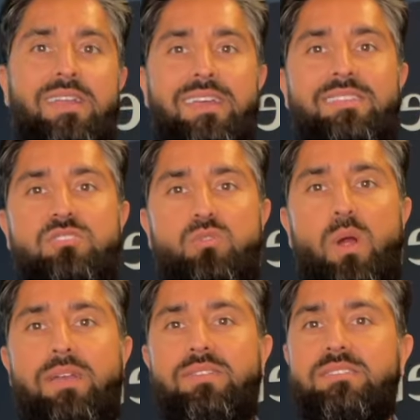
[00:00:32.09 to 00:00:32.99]
and this
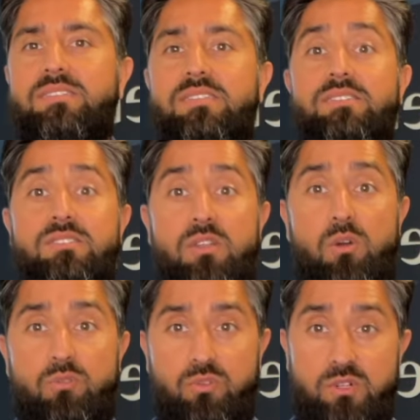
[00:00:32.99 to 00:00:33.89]
thriving city is
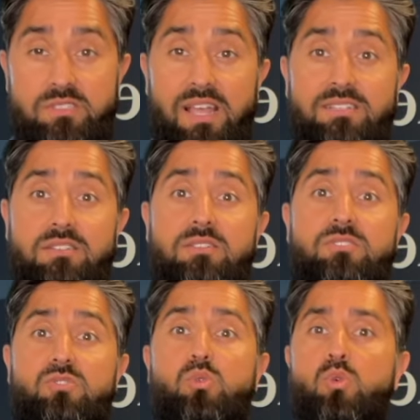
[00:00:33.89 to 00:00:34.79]
known for its excellent
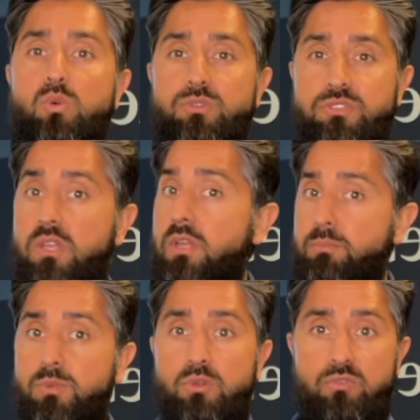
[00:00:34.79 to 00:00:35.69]
schools,
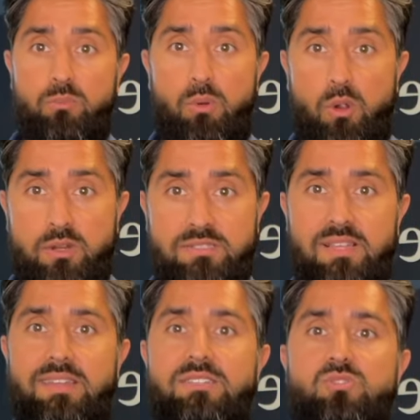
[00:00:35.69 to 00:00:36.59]
beautiful parks,
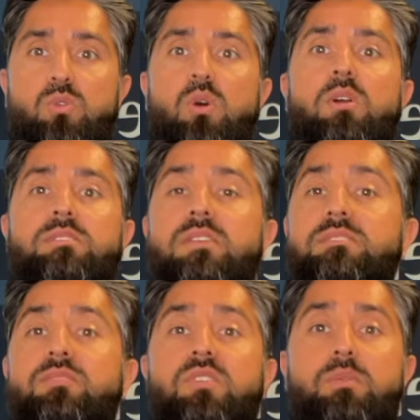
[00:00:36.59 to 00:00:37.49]
and a strong sense
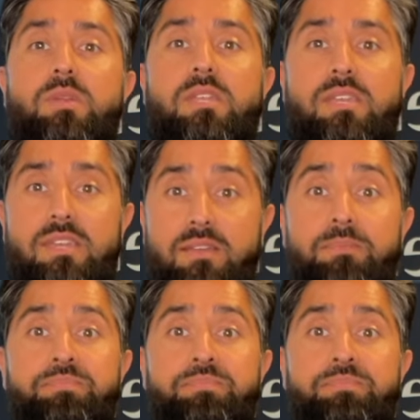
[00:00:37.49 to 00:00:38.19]
of community.